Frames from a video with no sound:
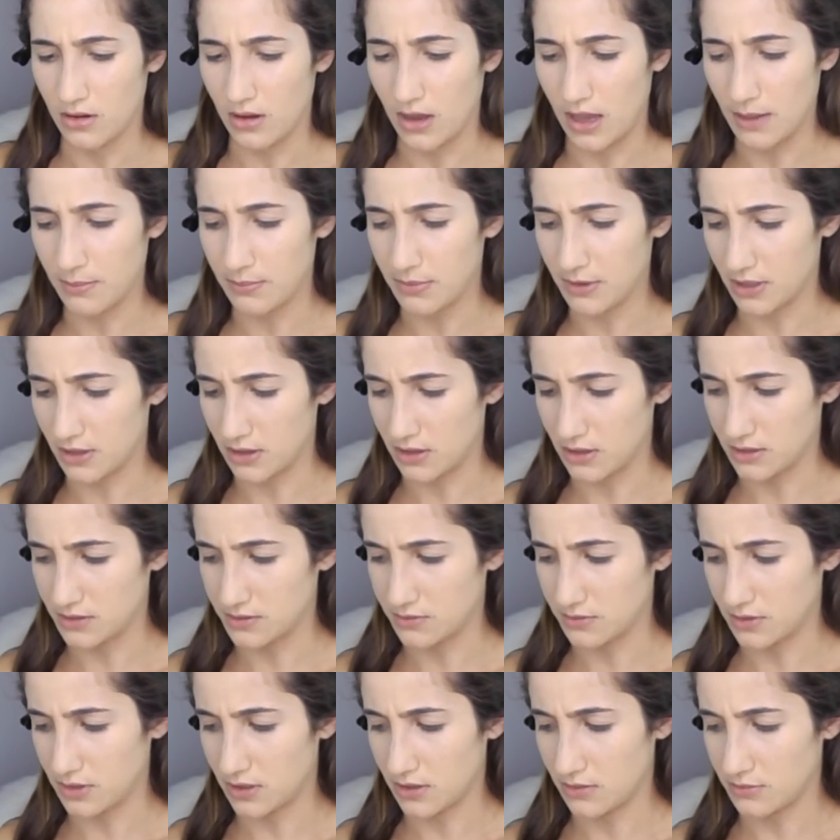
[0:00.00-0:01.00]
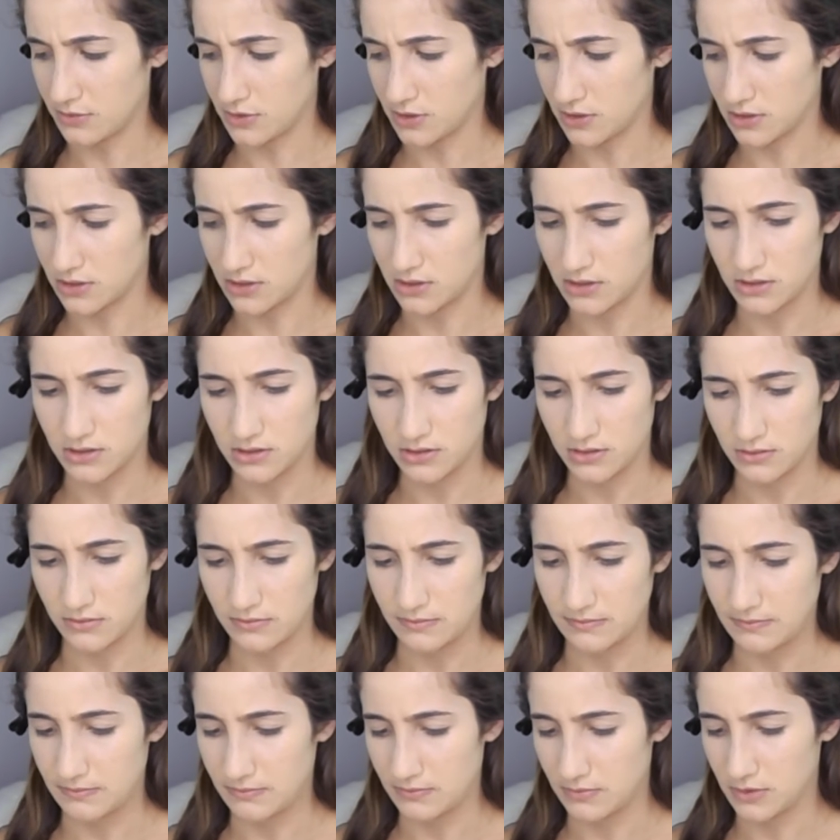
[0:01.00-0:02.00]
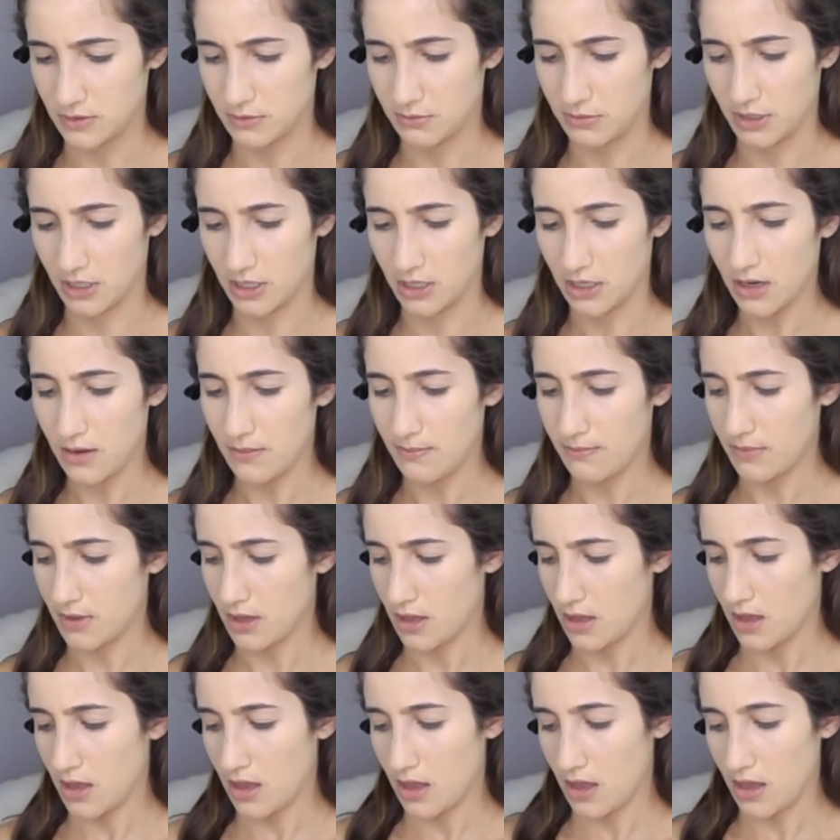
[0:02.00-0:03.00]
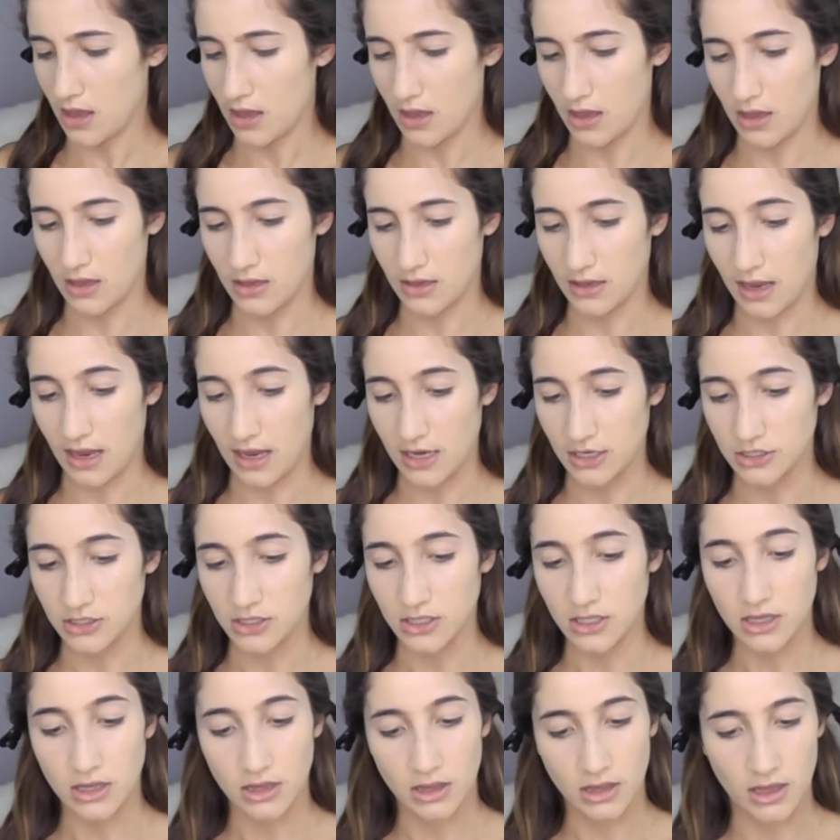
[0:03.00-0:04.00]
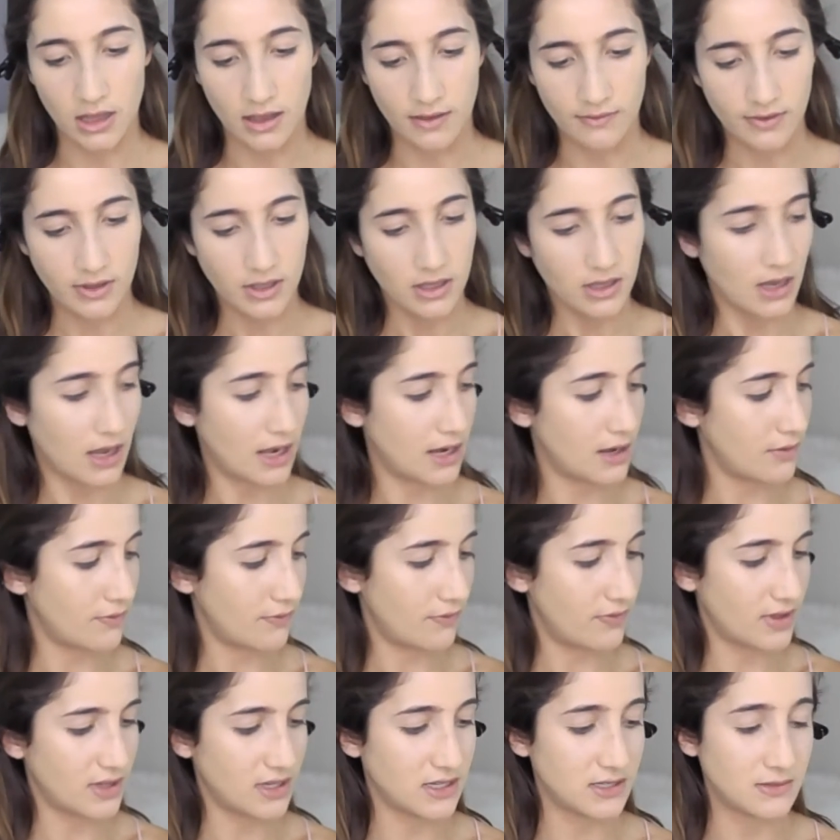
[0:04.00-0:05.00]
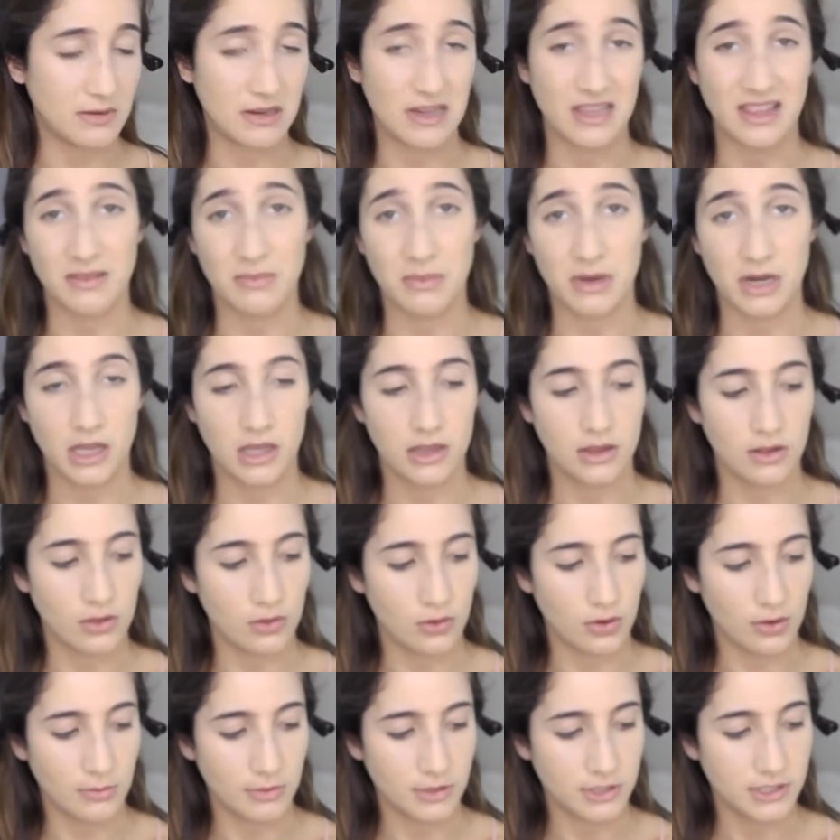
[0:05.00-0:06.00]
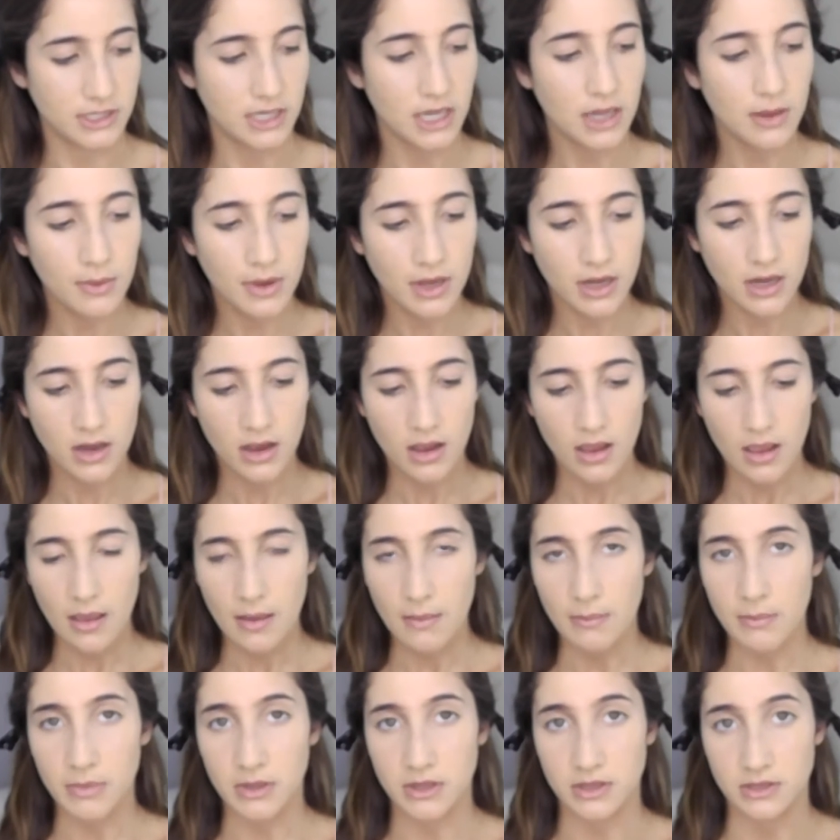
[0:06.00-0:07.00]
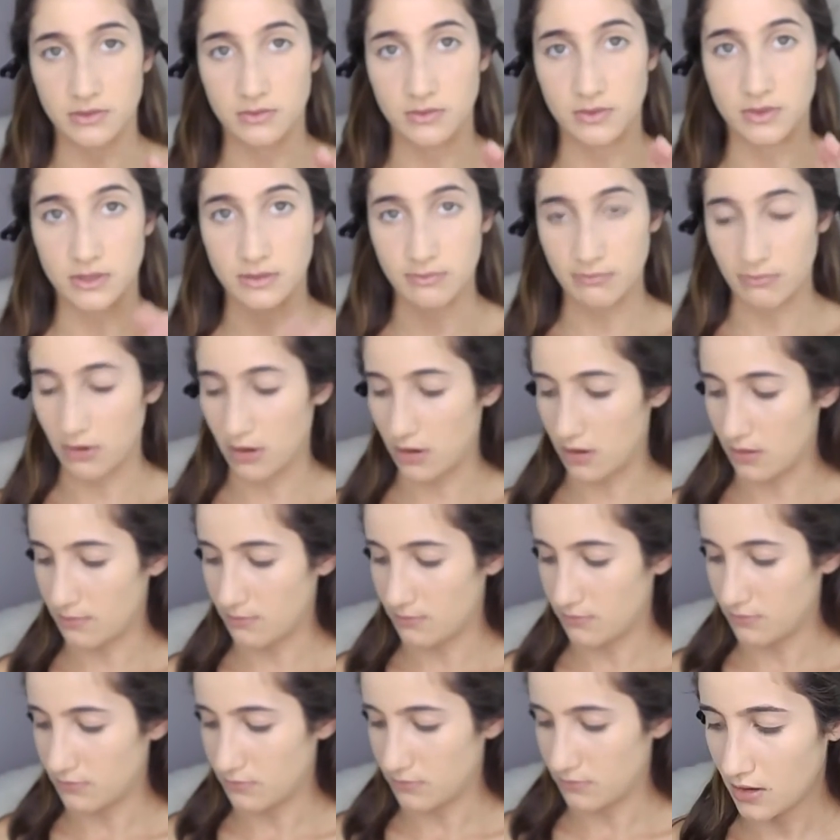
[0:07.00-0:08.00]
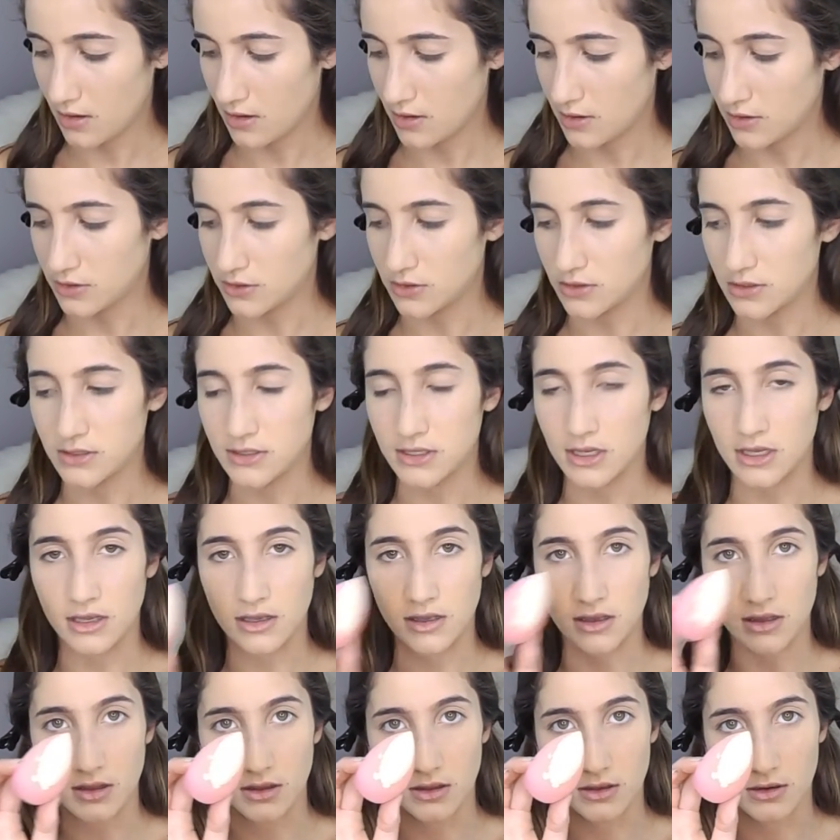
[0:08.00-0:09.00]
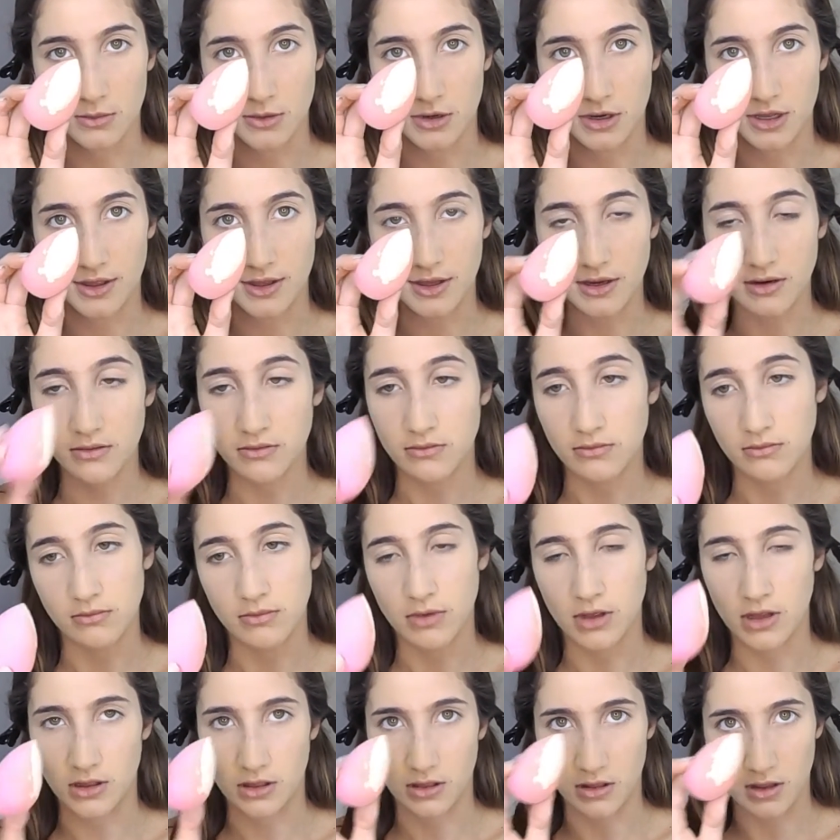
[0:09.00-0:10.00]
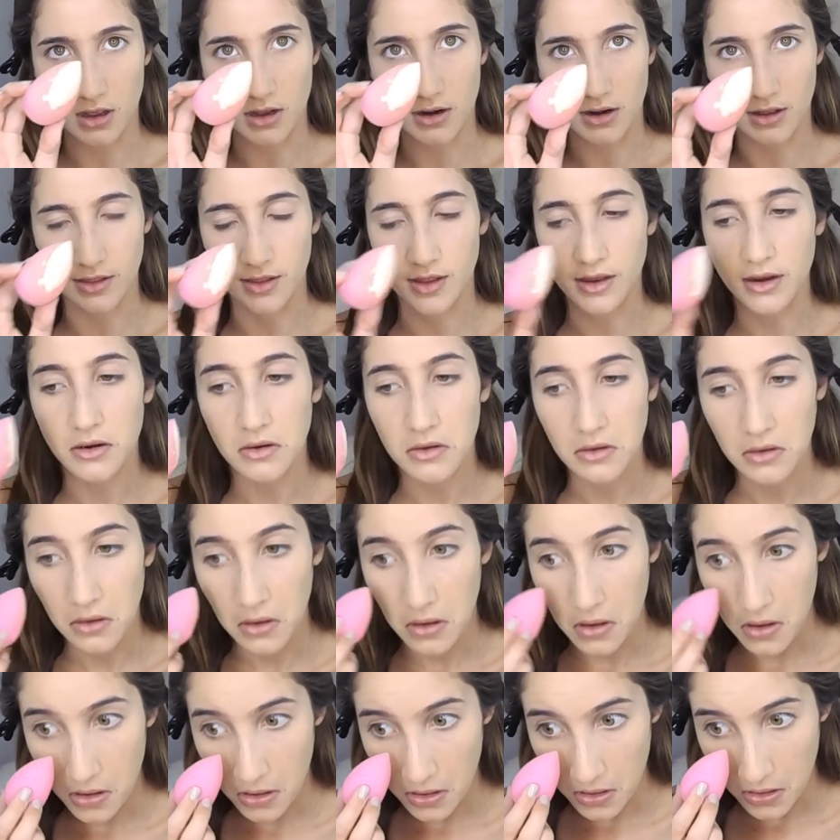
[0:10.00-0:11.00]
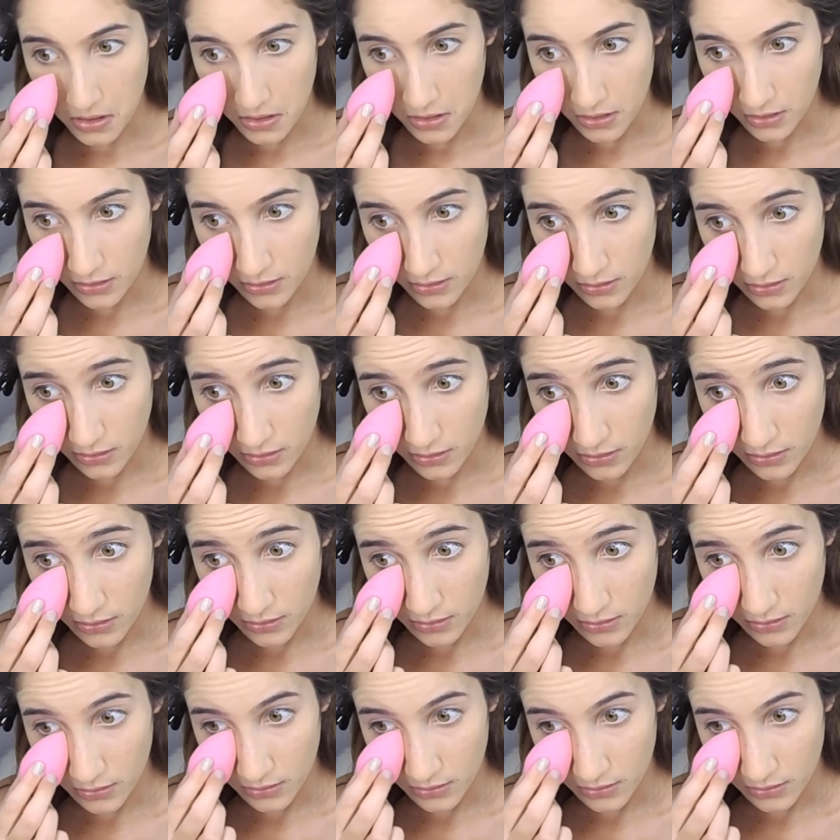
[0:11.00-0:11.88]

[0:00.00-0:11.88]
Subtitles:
I picked this one up just to pick it up, and I actually love it. I didn't feel like spending the money on the Laura Mercier one, but this one's bomb. Just take a little bit on there, a lot on there, and